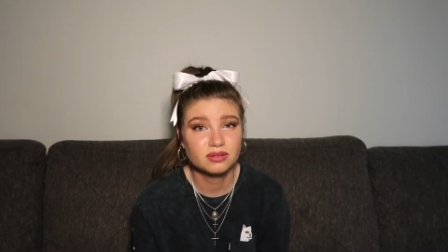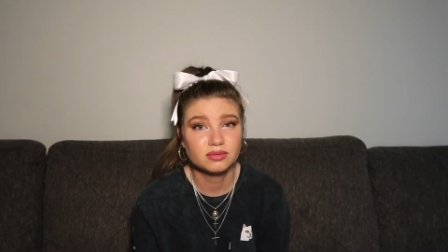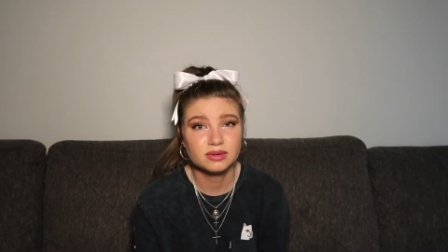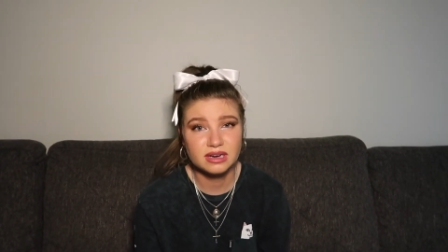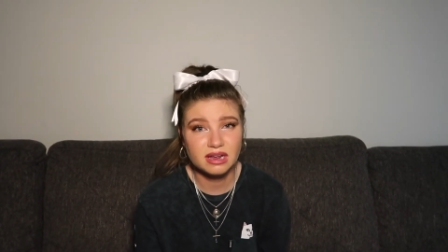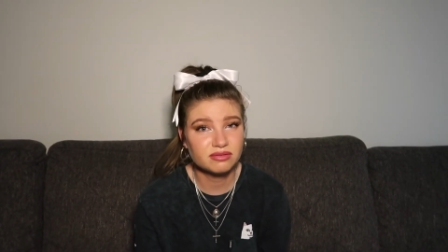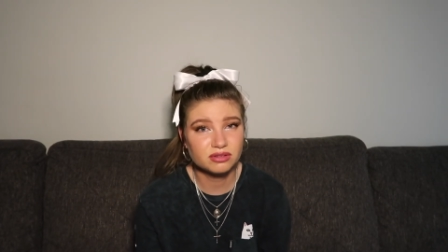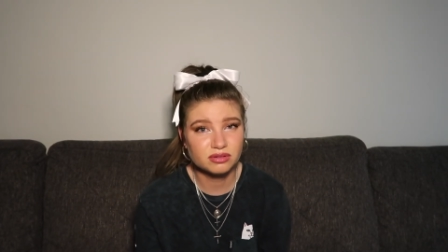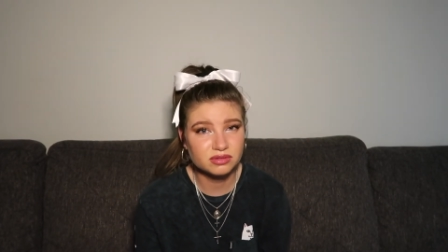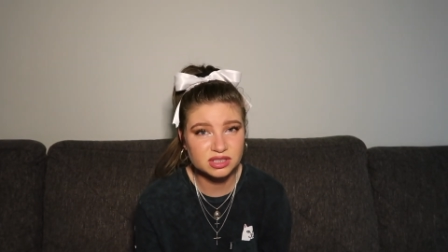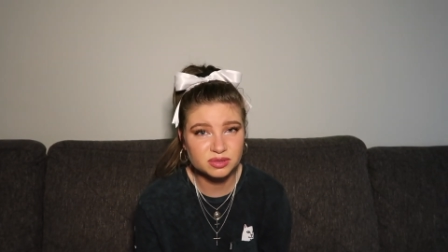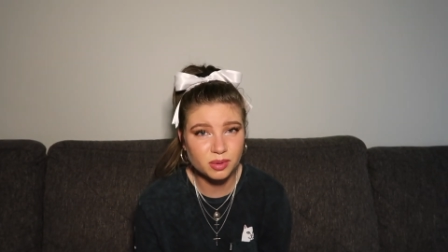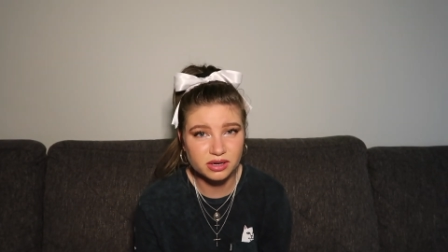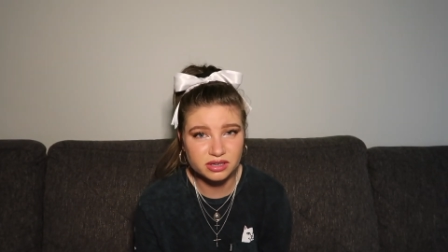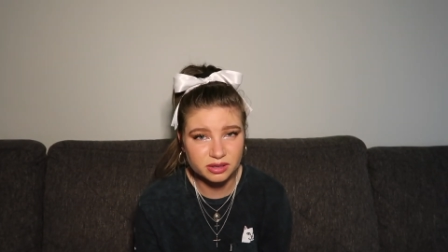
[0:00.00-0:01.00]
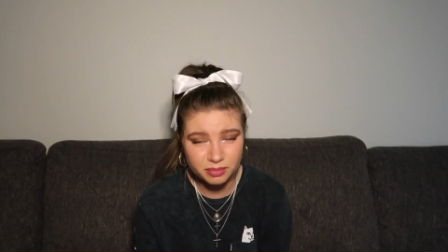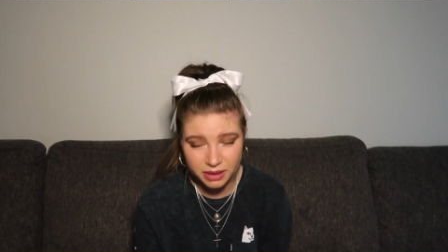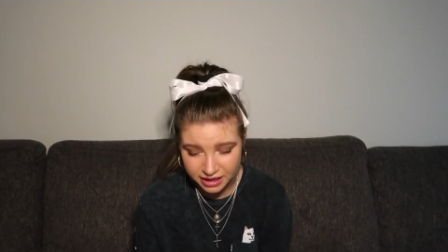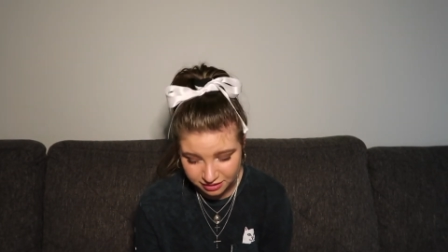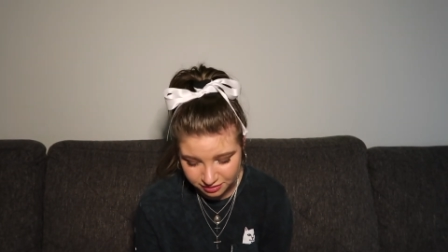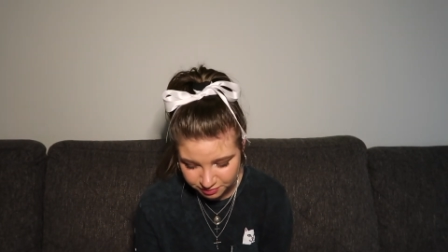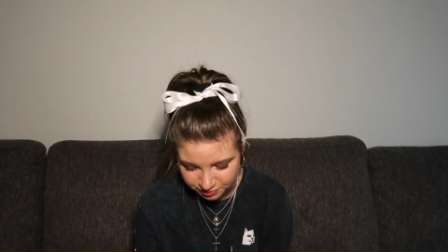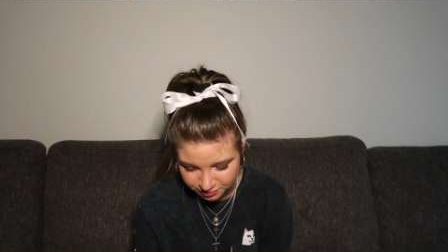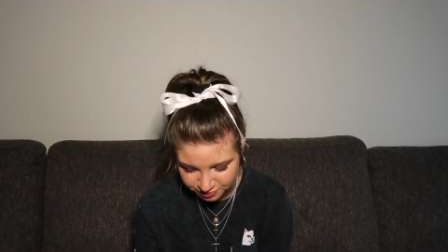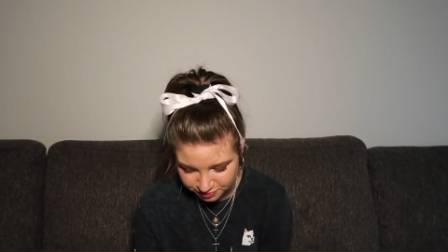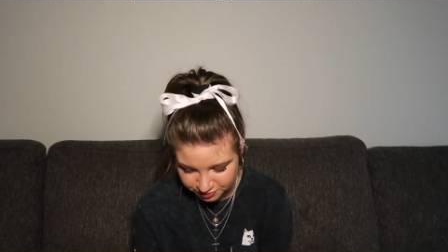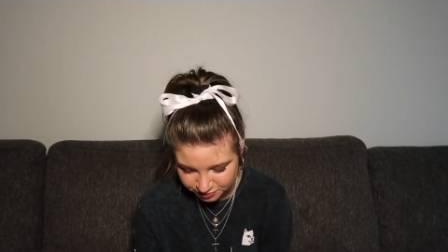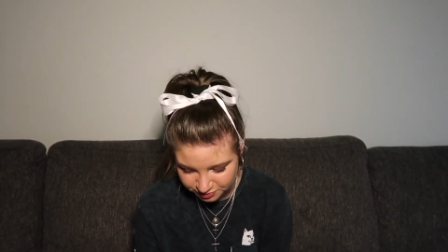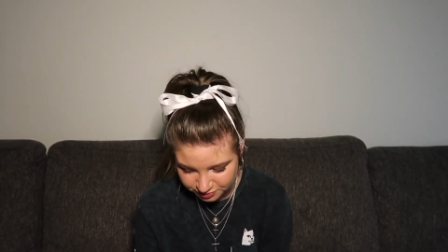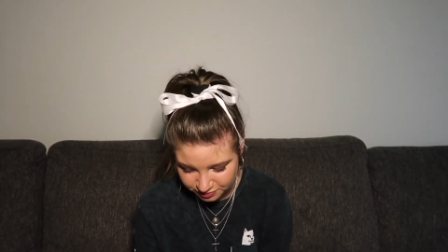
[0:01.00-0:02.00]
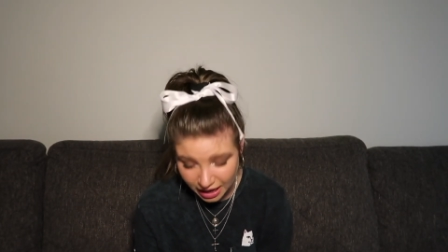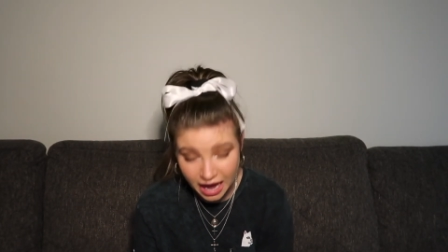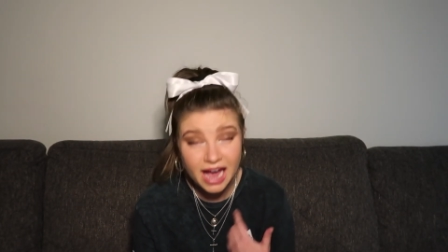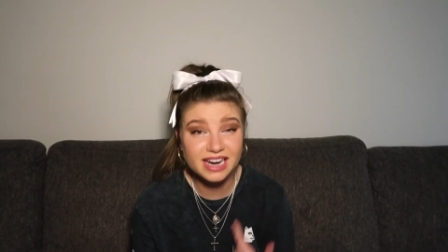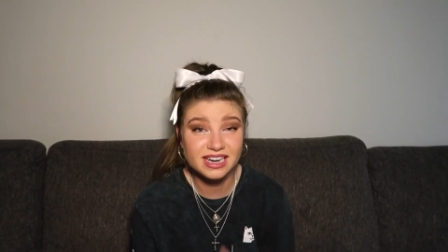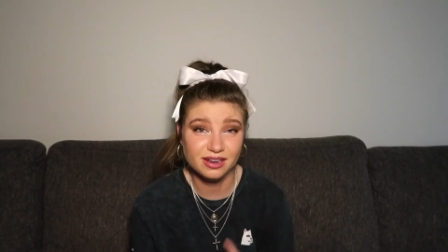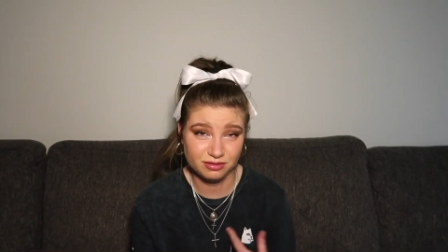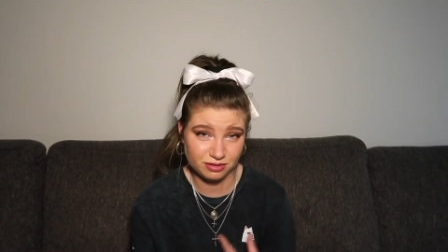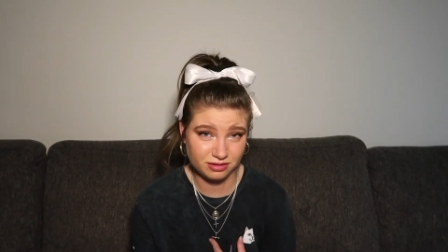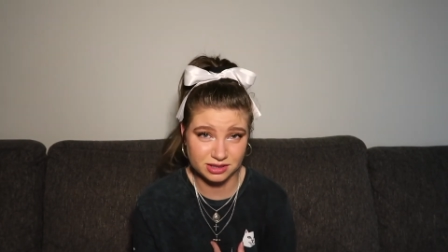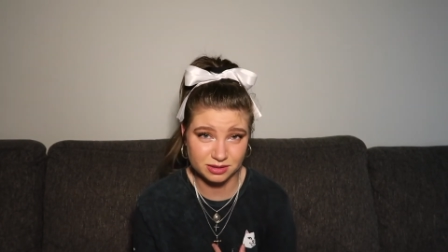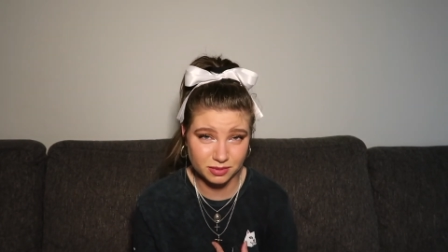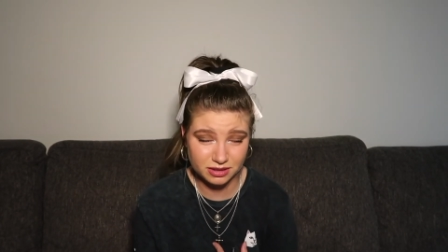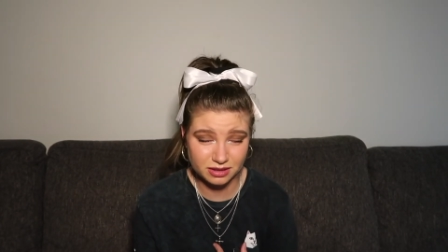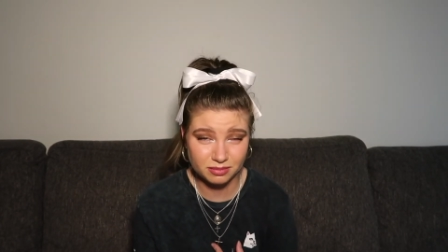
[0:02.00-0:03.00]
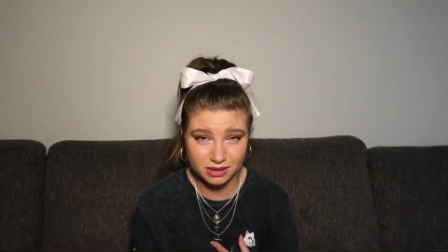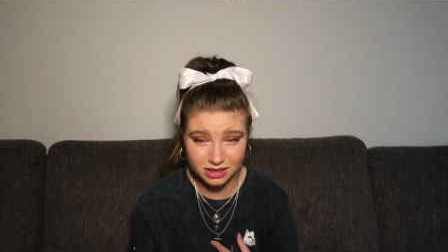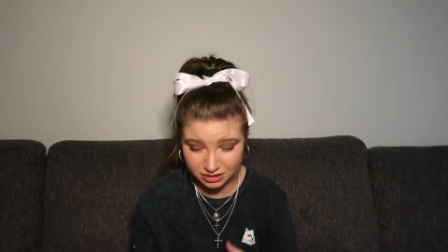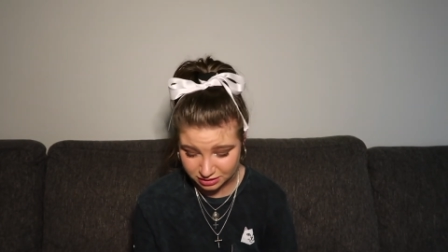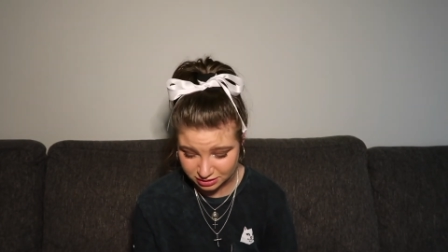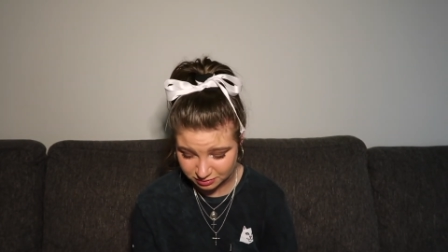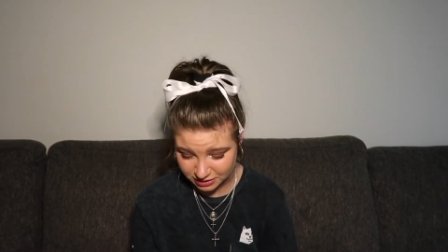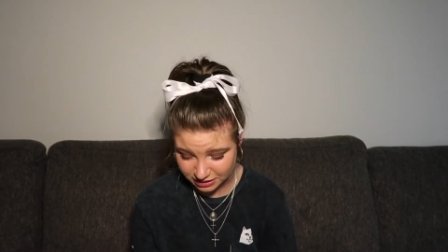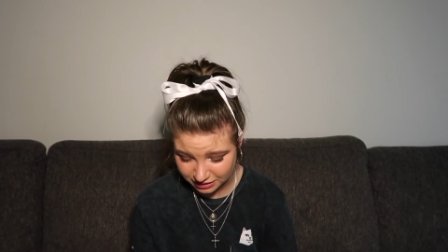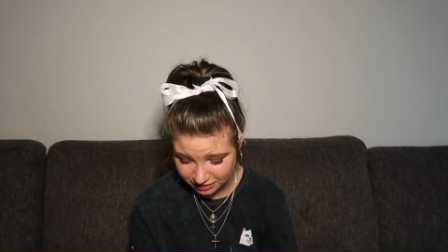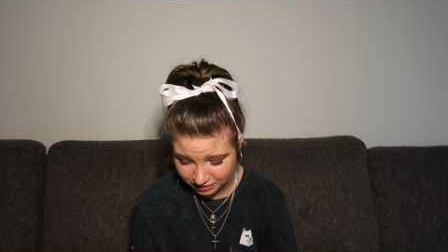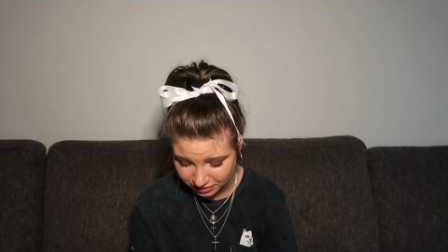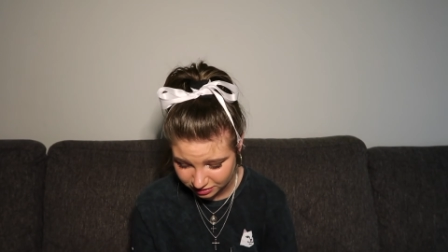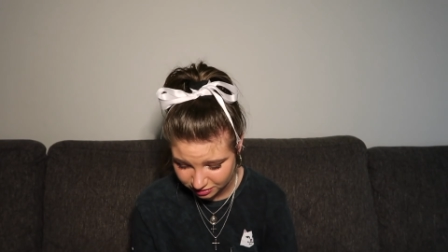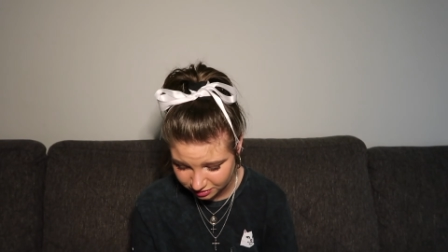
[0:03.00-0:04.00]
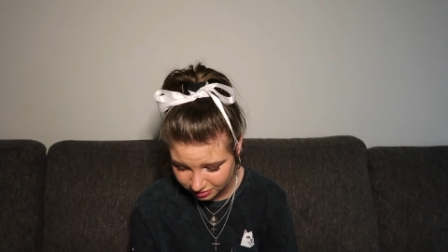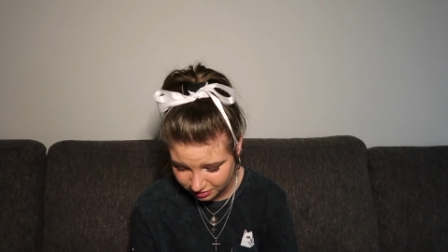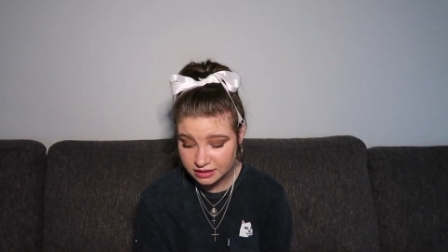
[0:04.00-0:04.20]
Never responded back. I never responded back, let me make that clear.